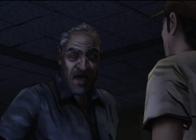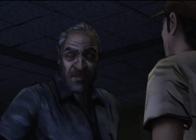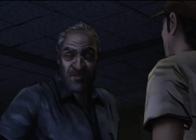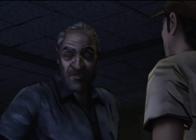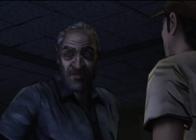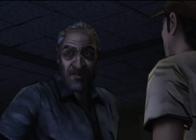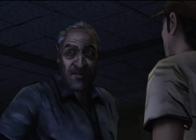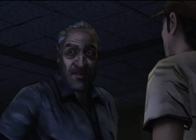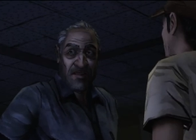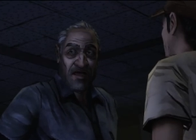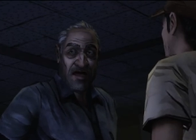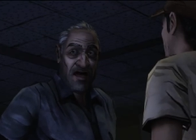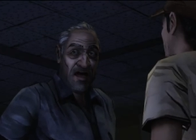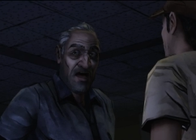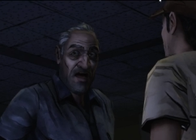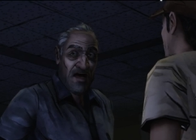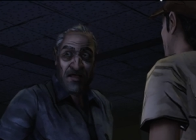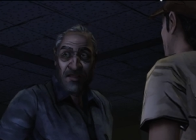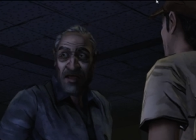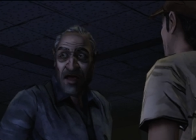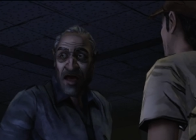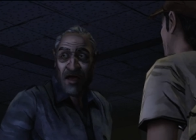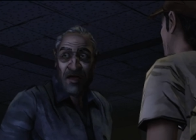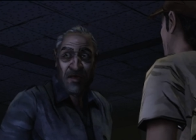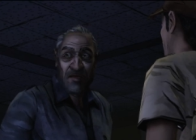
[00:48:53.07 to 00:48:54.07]
Hey, I'm not the
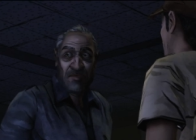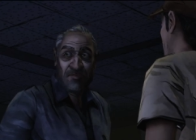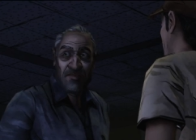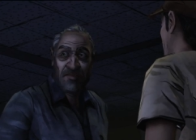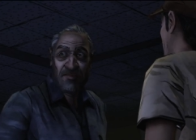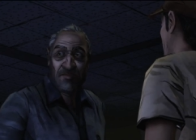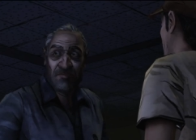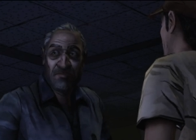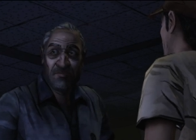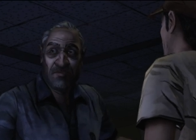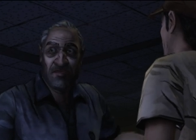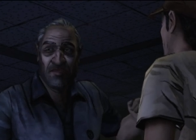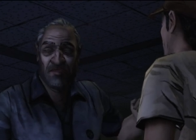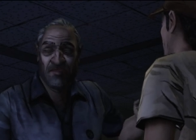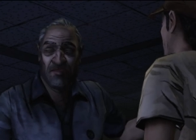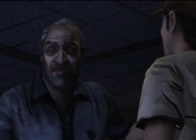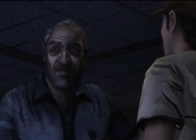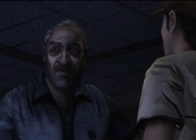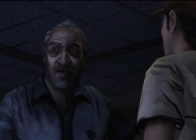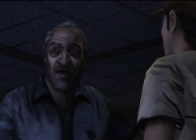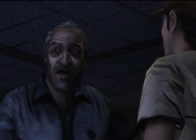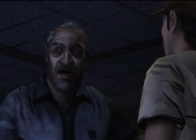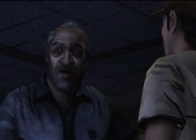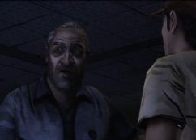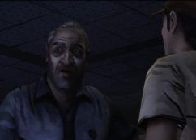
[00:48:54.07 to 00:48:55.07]
bad guy here. I'm
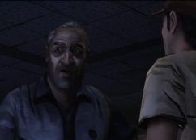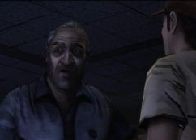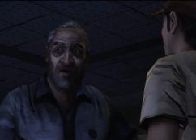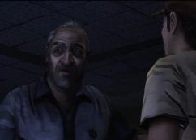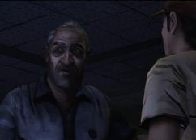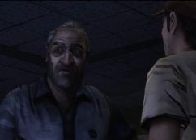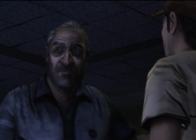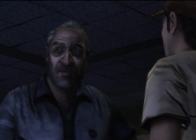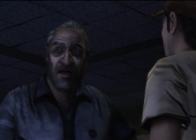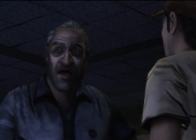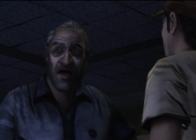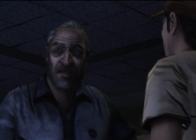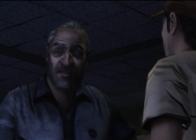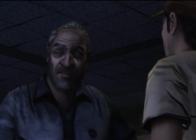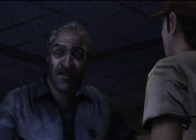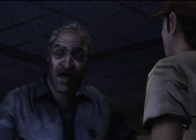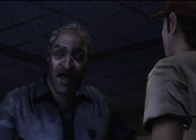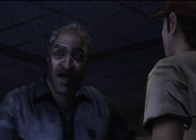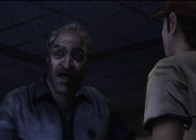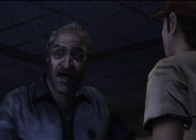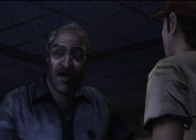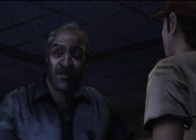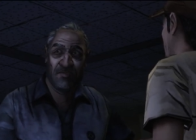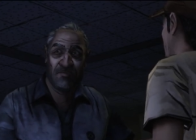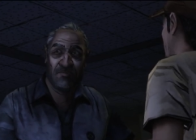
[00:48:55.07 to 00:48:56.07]
just looking out for my
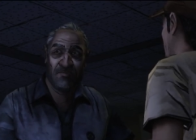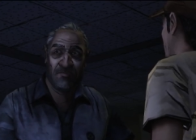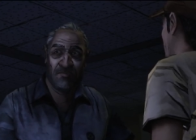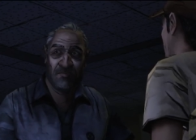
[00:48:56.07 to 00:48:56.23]
daughter.